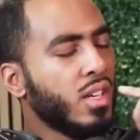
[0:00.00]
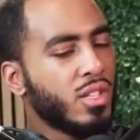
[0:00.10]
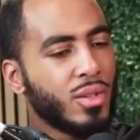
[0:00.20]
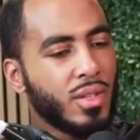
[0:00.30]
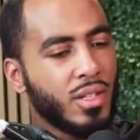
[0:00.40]

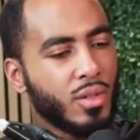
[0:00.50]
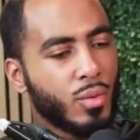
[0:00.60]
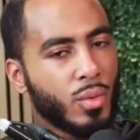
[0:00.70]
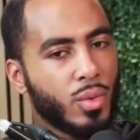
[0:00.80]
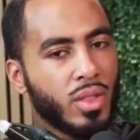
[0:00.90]
So interesting.
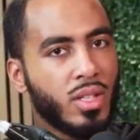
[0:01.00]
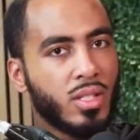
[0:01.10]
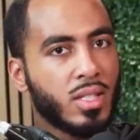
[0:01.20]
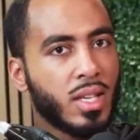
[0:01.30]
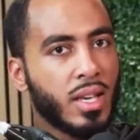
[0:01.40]
With
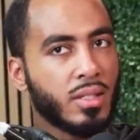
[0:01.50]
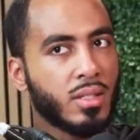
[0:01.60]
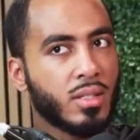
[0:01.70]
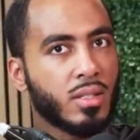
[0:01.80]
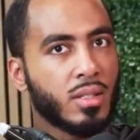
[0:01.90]
these
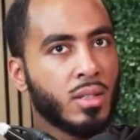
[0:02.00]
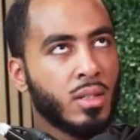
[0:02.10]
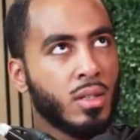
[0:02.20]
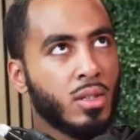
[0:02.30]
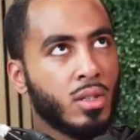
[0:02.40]
tests,
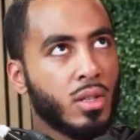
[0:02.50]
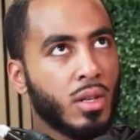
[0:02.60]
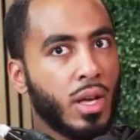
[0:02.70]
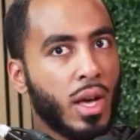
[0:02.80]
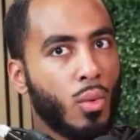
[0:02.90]

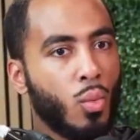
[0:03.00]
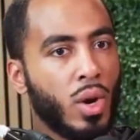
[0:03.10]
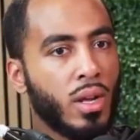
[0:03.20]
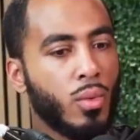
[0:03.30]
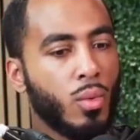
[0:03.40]

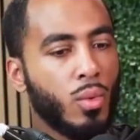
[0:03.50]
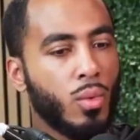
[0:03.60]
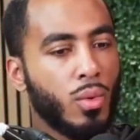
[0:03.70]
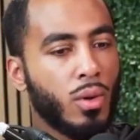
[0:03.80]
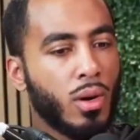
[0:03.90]

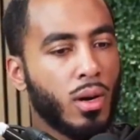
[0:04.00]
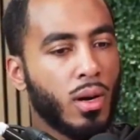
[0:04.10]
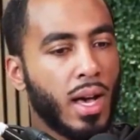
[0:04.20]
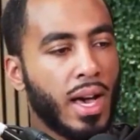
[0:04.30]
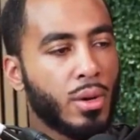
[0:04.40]

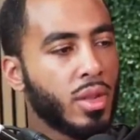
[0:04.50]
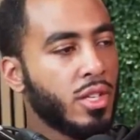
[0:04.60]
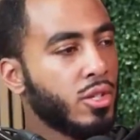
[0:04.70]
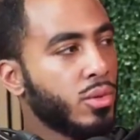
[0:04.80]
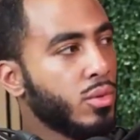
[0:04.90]
how do they
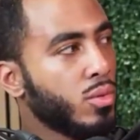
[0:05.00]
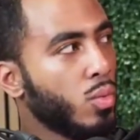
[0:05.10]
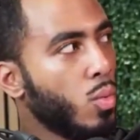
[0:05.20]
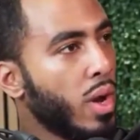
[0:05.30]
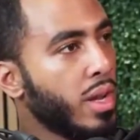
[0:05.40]
choose
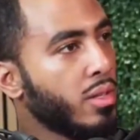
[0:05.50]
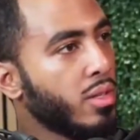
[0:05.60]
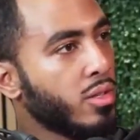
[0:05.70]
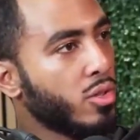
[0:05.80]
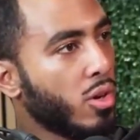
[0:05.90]
when
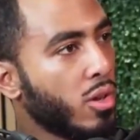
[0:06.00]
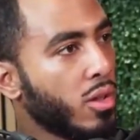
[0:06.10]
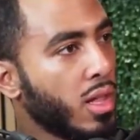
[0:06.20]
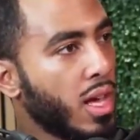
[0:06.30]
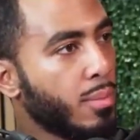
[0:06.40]
to draw
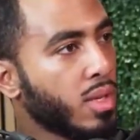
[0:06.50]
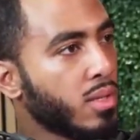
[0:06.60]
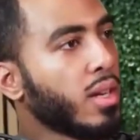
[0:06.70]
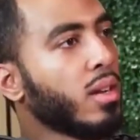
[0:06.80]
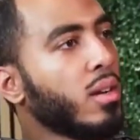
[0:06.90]
the line?
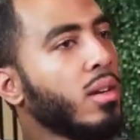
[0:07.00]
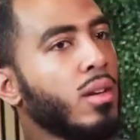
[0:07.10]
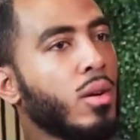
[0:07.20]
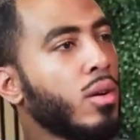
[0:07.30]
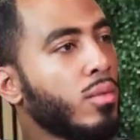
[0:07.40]
Because
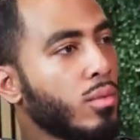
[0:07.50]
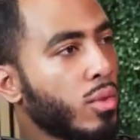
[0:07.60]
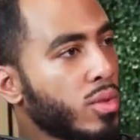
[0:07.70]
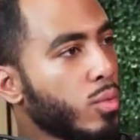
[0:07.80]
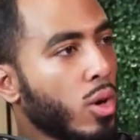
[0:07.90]

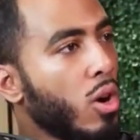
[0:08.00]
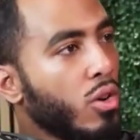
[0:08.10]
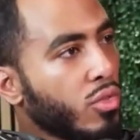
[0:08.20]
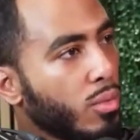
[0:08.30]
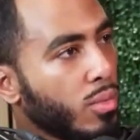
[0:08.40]
we're
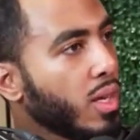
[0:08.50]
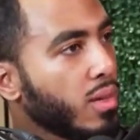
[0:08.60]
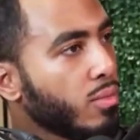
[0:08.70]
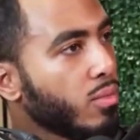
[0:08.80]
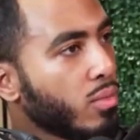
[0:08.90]
all from
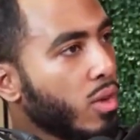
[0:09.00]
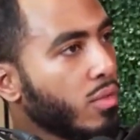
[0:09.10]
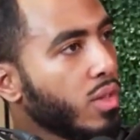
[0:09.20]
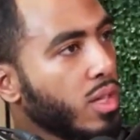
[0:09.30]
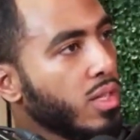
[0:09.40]
like
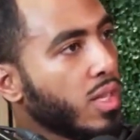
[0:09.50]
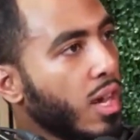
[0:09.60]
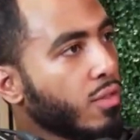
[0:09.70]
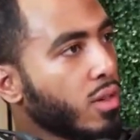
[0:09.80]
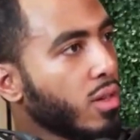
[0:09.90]
roughly East
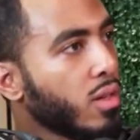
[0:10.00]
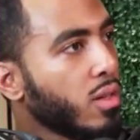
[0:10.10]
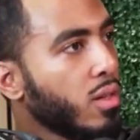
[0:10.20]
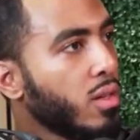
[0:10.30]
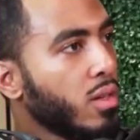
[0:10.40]
Africa.
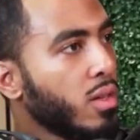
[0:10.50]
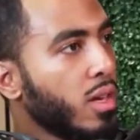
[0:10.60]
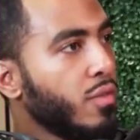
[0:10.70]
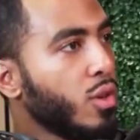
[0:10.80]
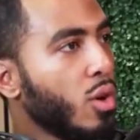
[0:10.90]

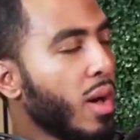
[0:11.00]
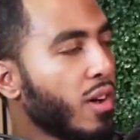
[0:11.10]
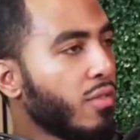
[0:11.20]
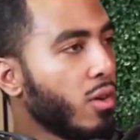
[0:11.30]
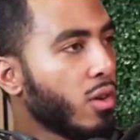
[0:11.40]
If you go
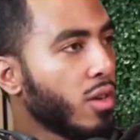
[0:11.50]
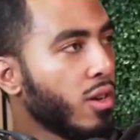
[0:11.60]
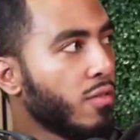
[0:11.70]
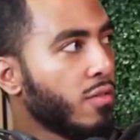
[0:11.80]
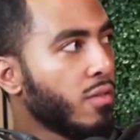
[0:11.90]
back far
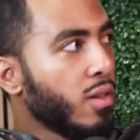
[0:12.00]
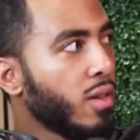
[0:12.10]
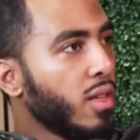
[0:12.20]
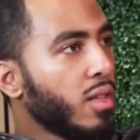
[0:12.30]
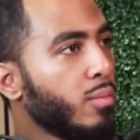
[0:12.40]
enough.
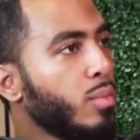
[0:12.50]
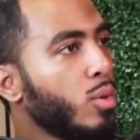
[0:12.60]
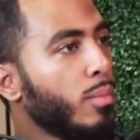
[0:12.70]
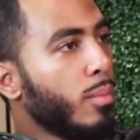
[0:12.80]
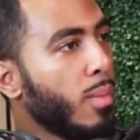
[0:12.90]
And then
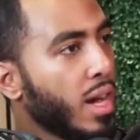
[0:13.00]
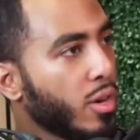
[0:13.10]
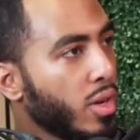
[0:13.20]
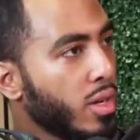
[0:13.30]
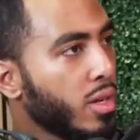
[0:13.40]
people
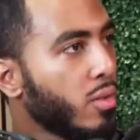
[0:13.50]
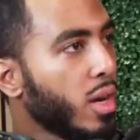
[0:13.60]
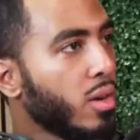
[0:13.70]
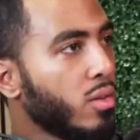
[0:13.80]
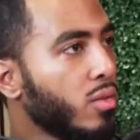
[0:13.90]
migrated
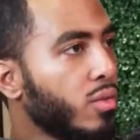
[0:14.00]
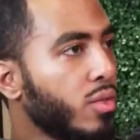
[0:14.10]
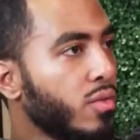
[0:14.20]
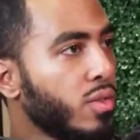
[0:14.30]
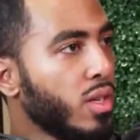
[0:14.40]
around
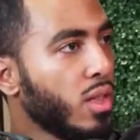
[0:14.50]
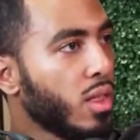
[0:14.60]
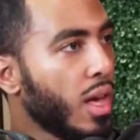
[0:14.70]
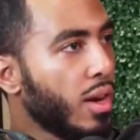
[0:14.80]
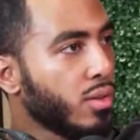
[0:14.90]

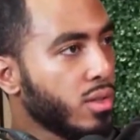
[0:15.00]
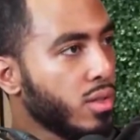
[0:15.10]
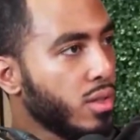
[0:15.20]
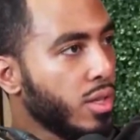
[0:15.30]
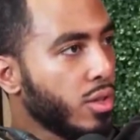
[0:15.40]

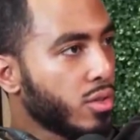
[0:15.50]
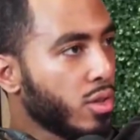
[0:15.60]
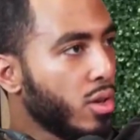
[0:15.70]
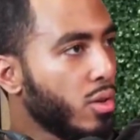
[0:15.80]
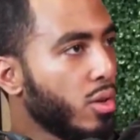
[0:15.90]
50,000 years
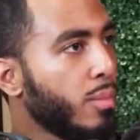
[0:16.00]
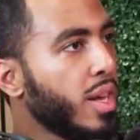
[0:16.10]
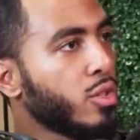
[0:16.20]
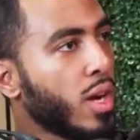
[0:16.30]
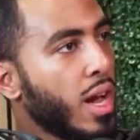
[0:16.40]
ago, the
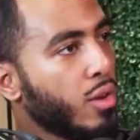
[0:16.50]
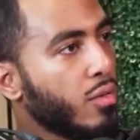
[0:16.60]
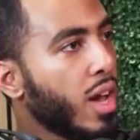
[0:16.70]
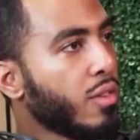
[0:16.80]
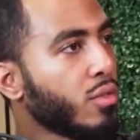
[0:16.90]
major out
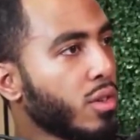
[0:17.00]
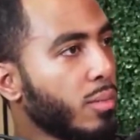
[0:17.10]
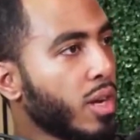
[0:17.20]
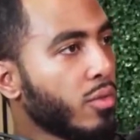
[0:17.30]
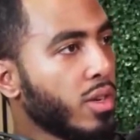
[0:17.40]
of Africa
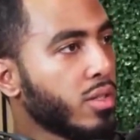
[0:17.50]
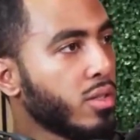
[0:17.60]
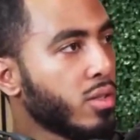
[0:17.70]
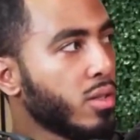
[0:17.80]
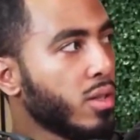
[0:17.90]

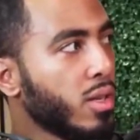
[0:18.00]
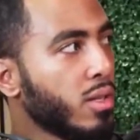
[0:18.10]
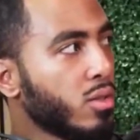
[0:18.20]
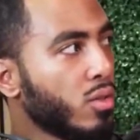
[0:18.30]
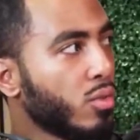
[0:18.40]
migrations
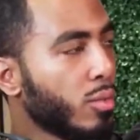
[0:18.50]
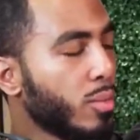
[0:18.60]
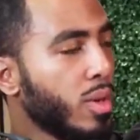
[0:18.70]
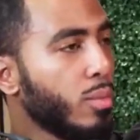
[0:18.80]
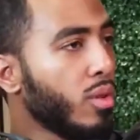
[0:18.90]
and so forth.
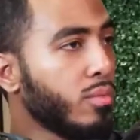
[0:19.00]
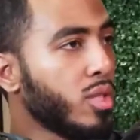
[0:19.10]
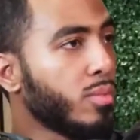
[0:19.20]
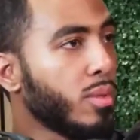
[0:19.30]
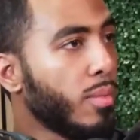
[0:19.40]
But people have
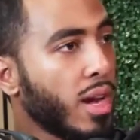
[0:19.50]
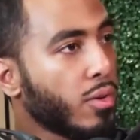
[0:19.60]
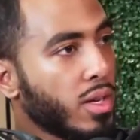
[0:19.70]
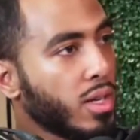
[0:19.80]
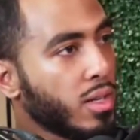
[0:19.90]
just been
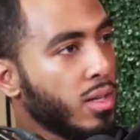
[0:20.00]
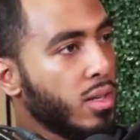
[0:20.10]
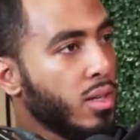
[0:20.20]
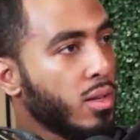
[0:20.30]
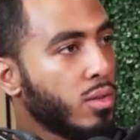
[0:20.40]
migrating
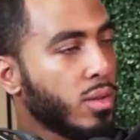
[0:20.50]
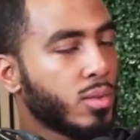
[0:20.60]
the whole time.